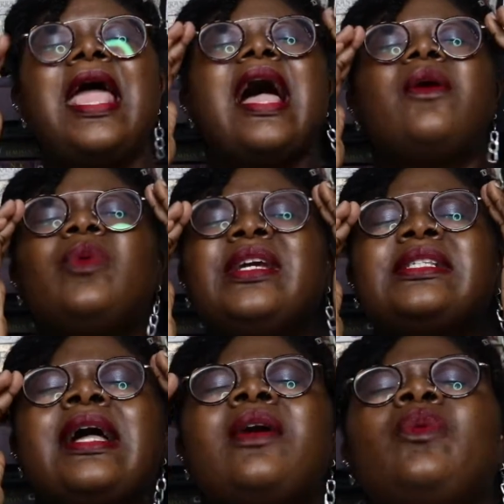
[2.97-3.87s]
I wish
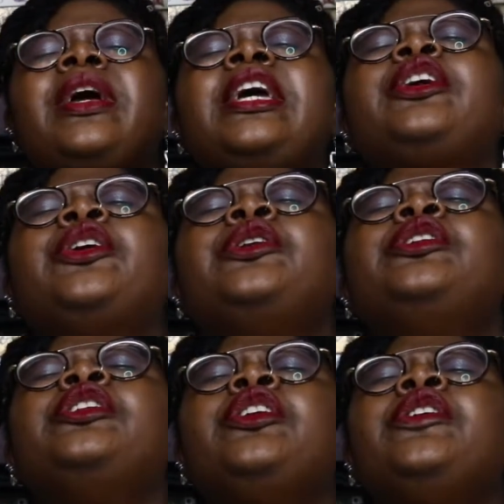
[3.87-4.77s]
that we could
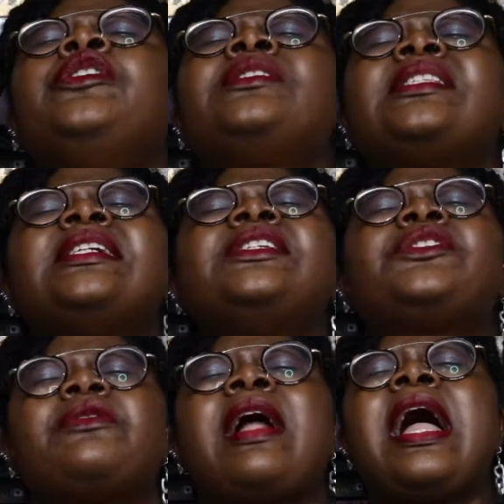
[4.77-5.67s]
lose this
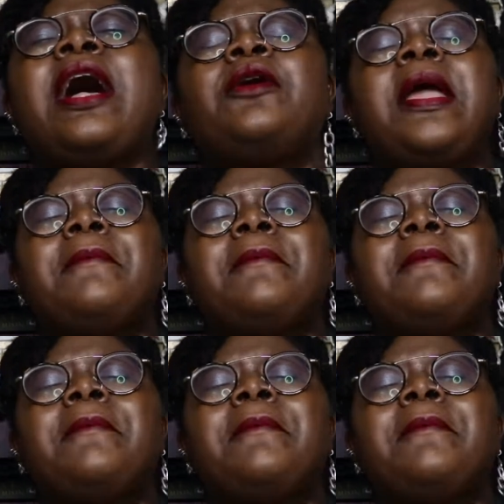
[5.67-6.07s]
crowd.